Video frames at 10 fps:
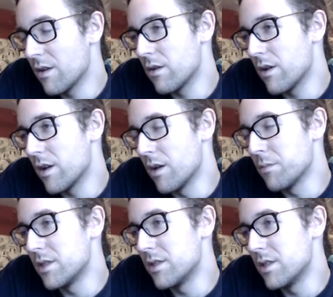
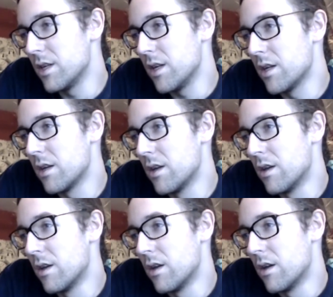Let's see.
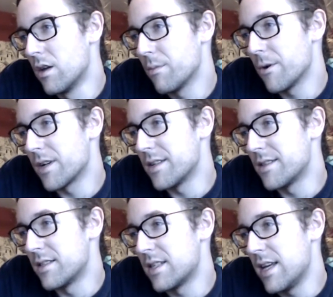Bergdad
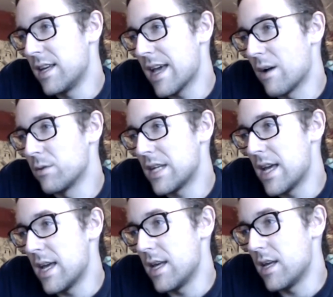says take out
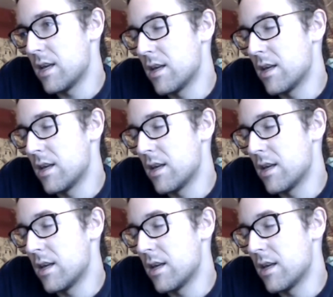a.